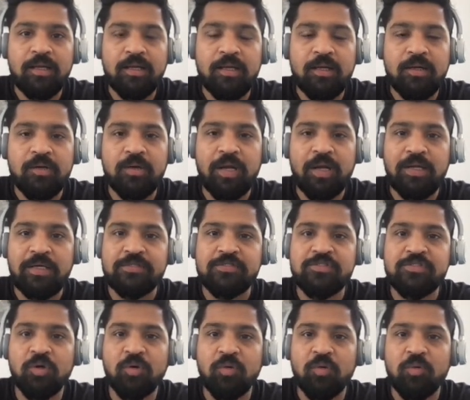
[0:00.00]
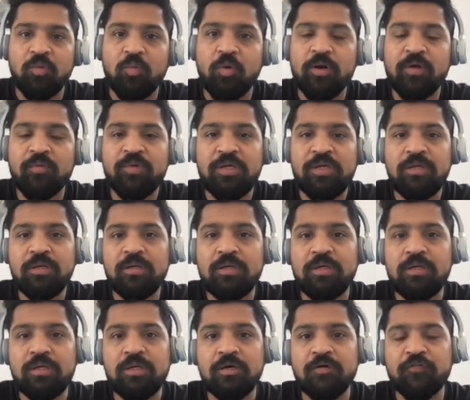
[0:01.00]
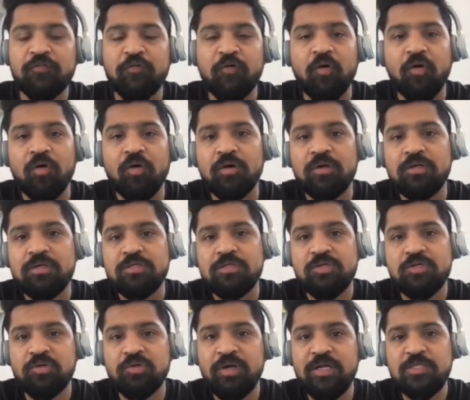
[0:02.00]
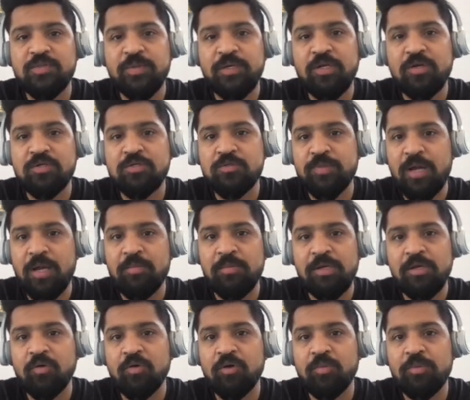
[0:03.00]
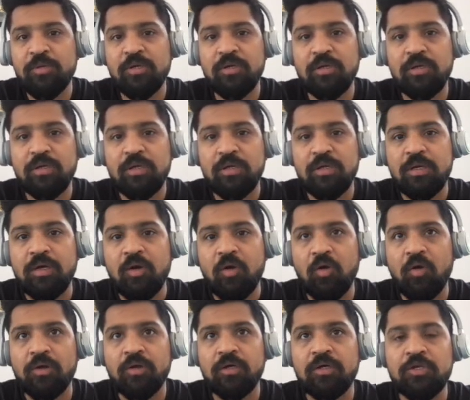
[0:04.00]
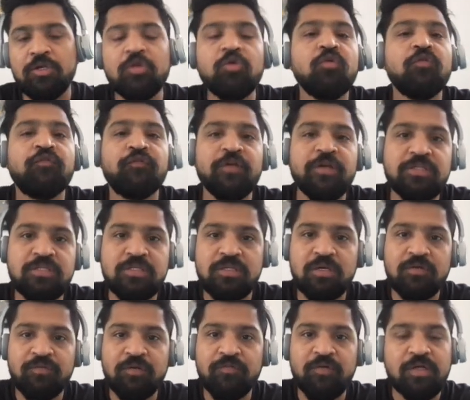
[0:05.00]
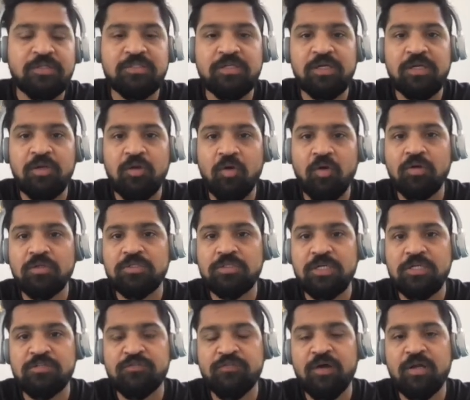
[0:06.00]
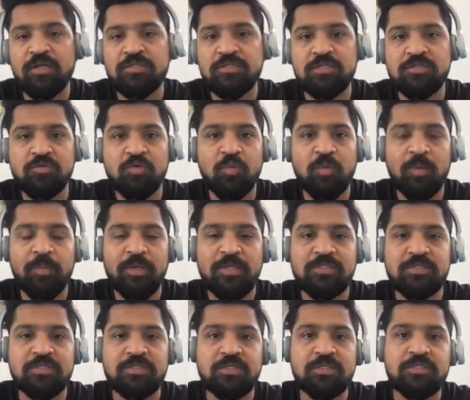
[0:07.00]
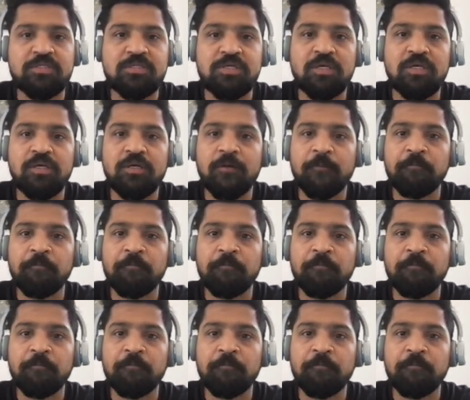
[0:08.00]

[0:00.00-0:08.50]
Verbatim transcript: Right, so what are we here for? So today's video is primarily going to be on a new feature that we've actually launched as far as Cisco WebEx is concerned